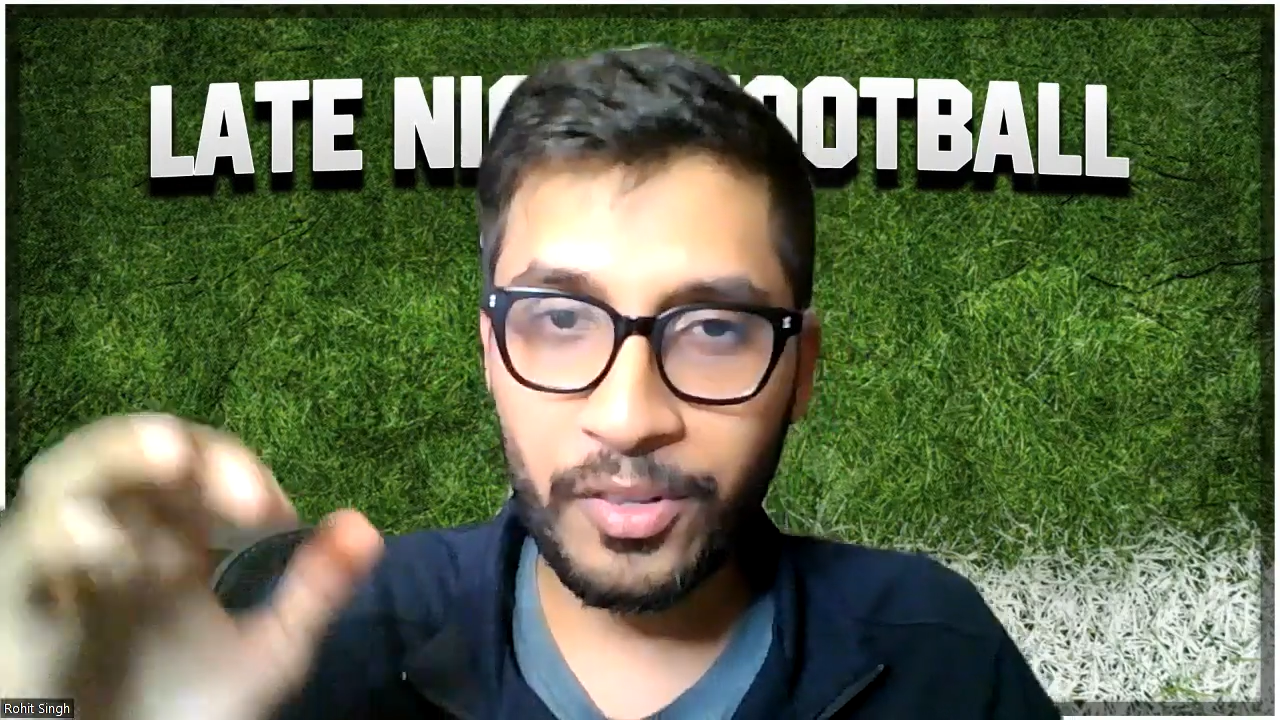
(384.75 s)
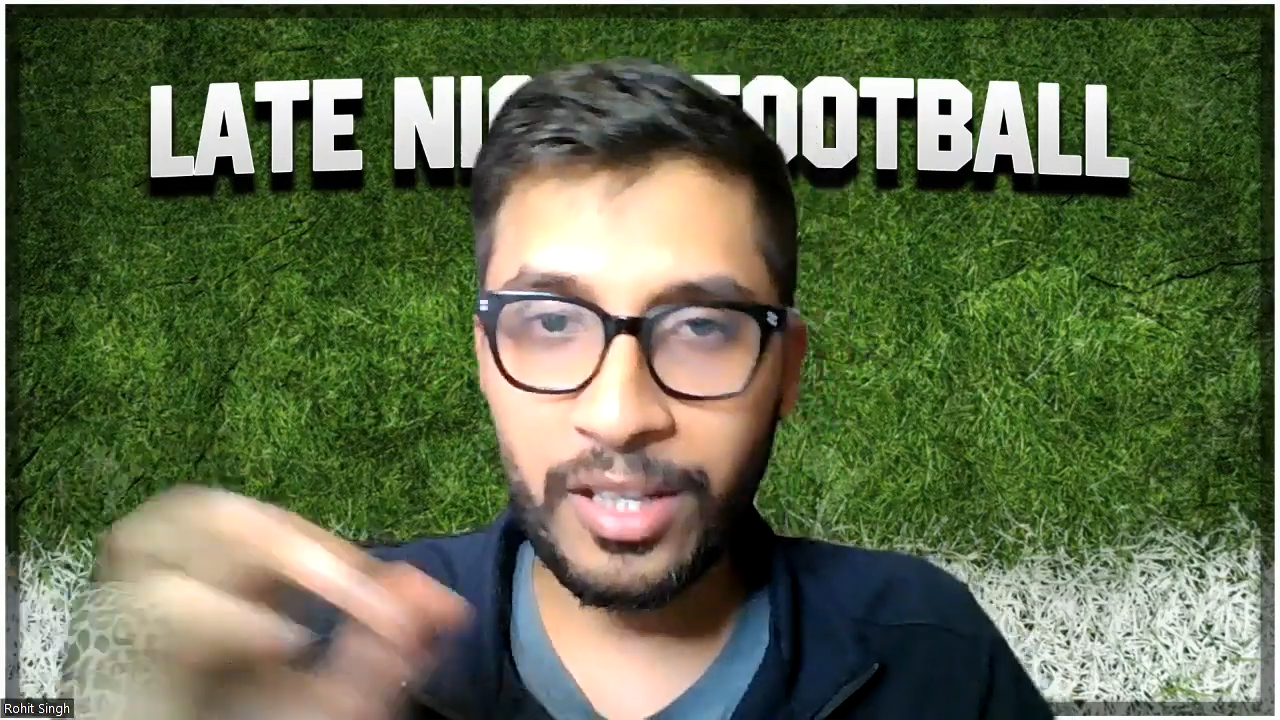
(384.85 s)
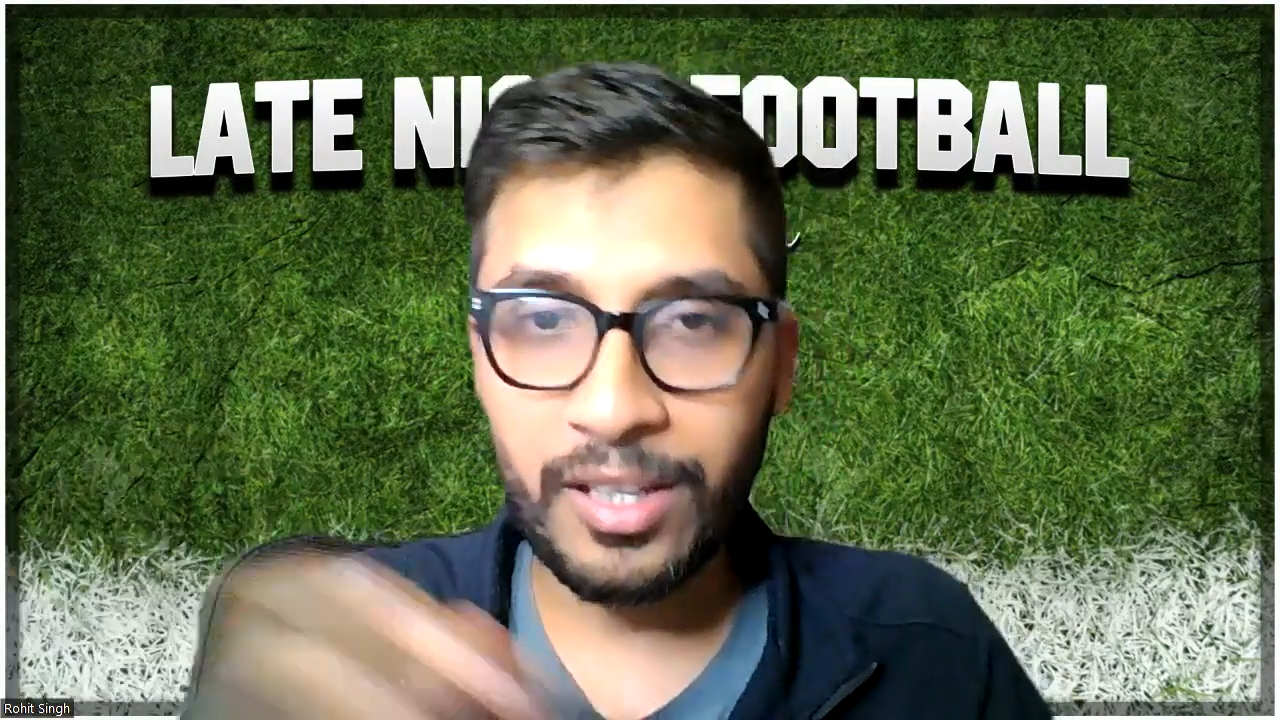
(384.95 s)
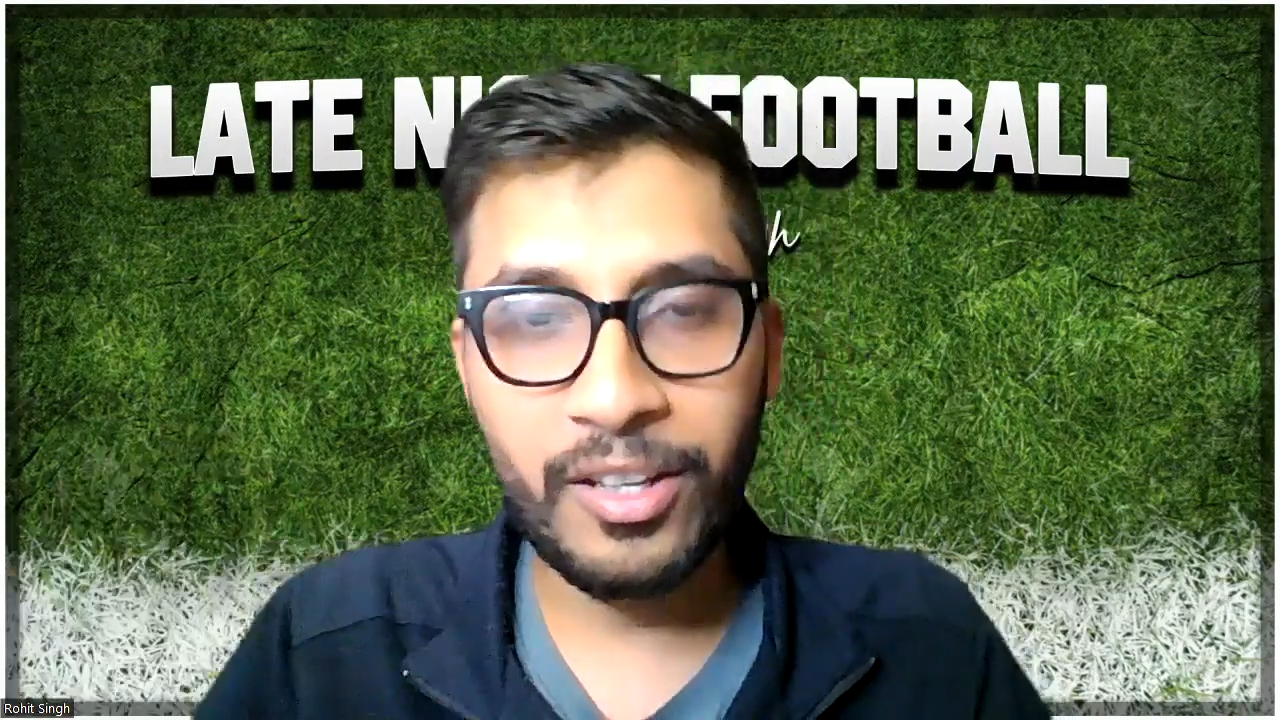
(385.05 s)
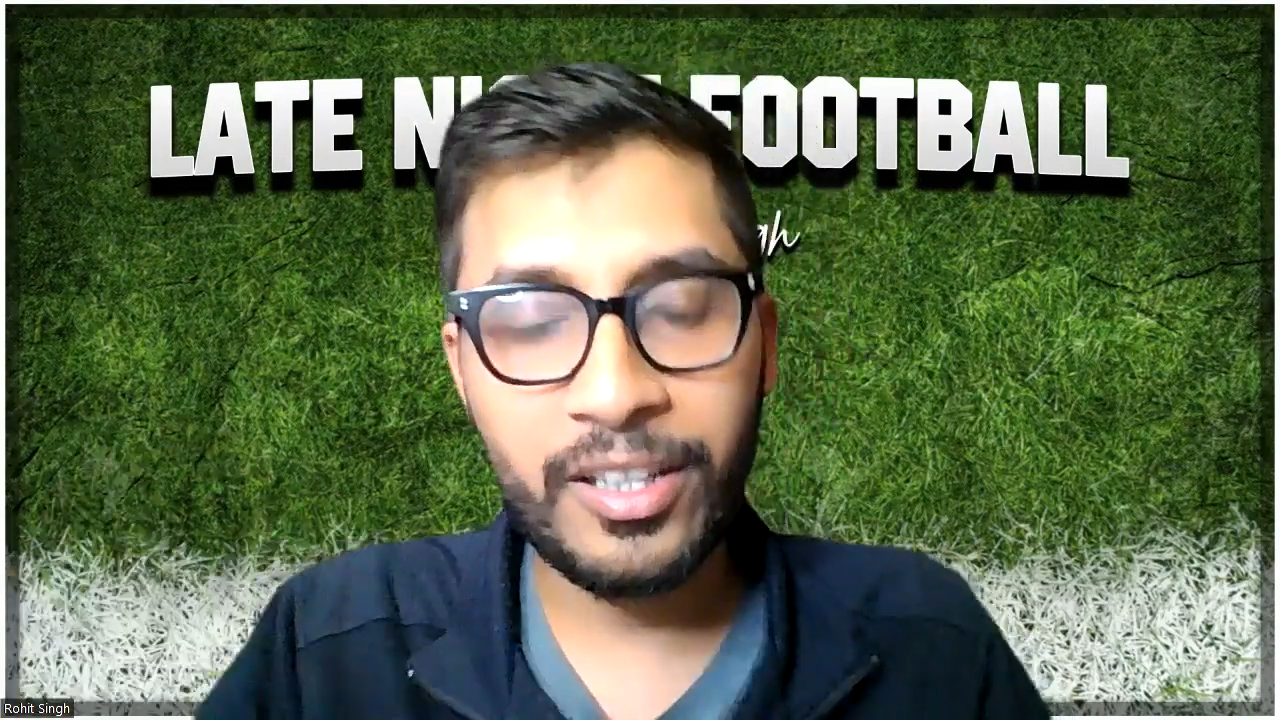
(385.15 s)

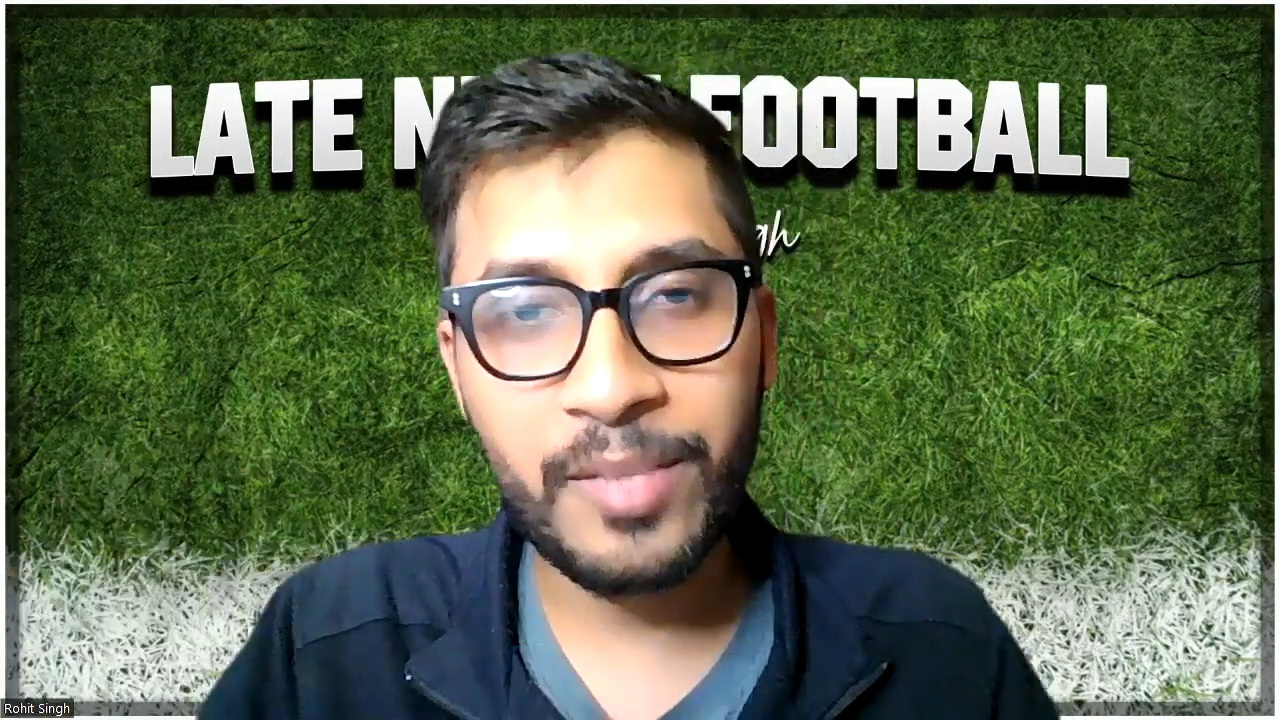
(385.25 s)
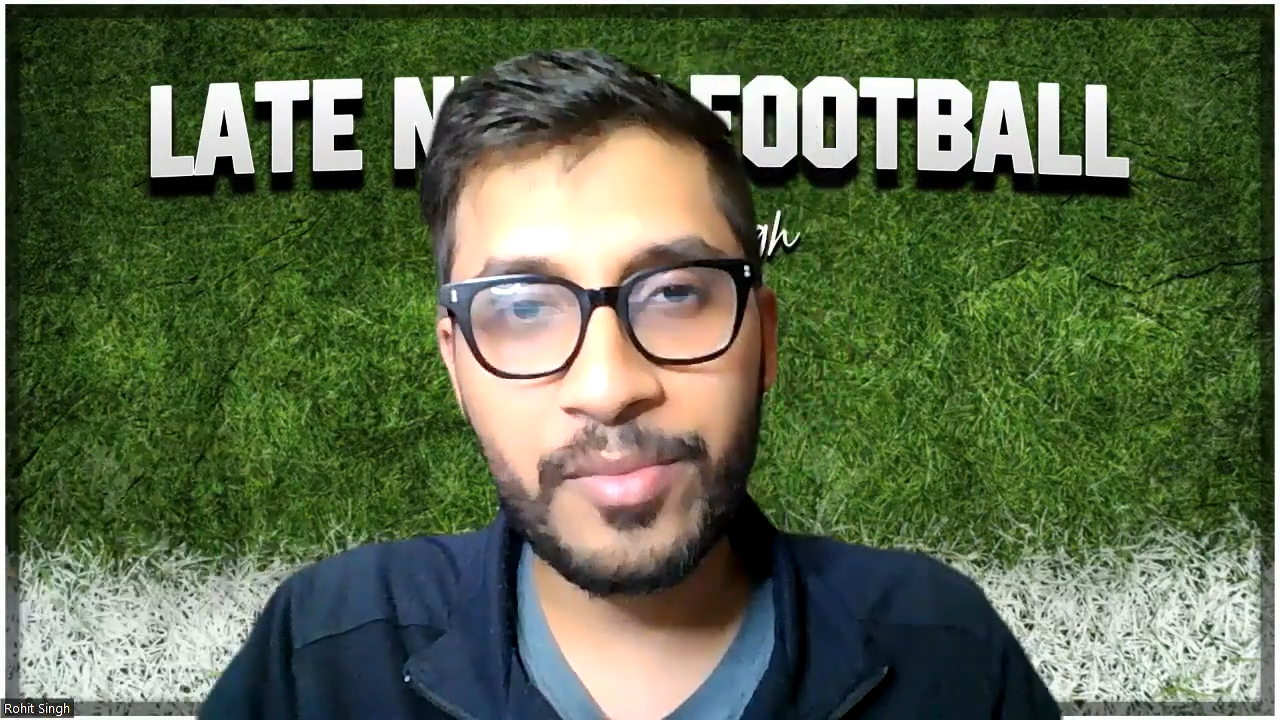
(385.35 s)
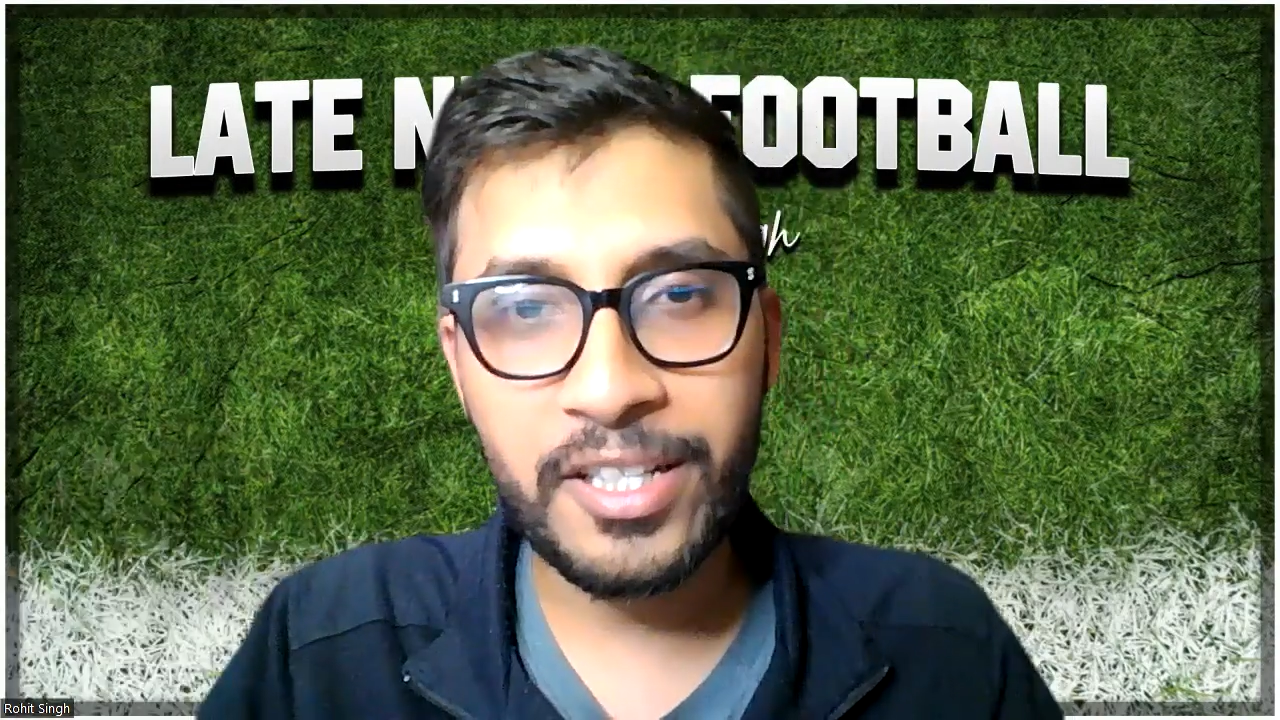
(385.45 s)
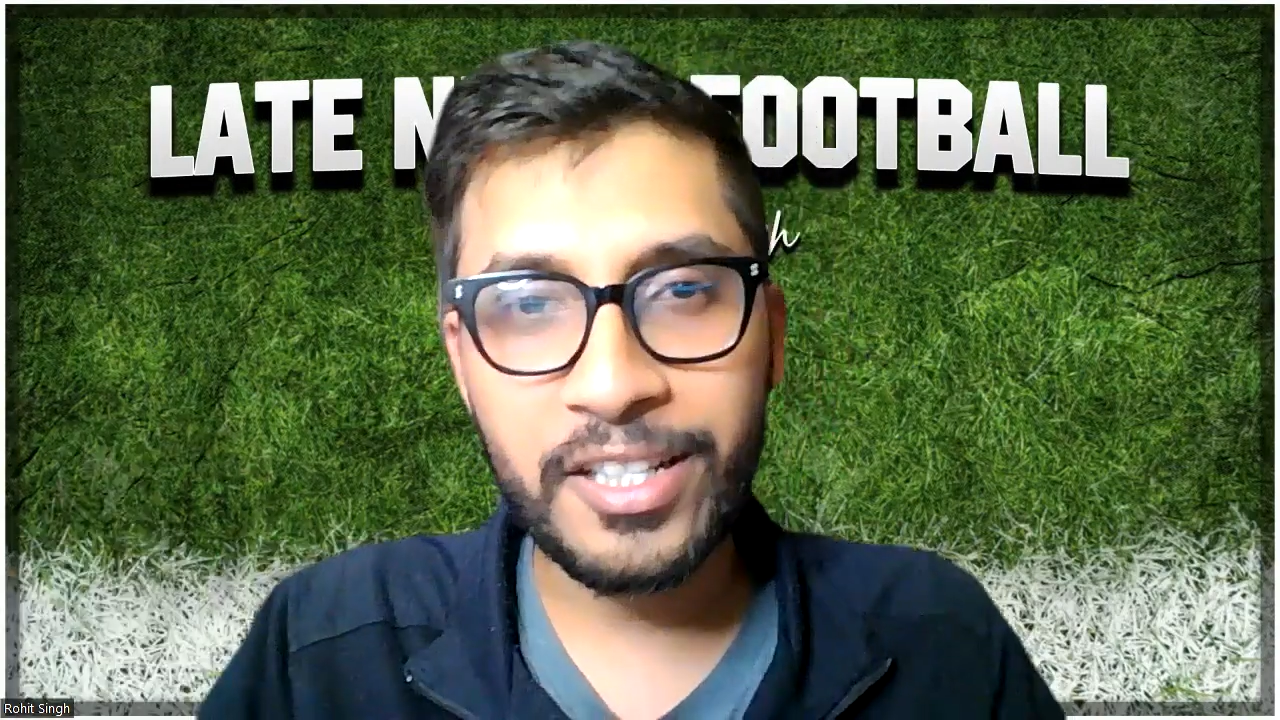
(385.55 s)
Nottingham said,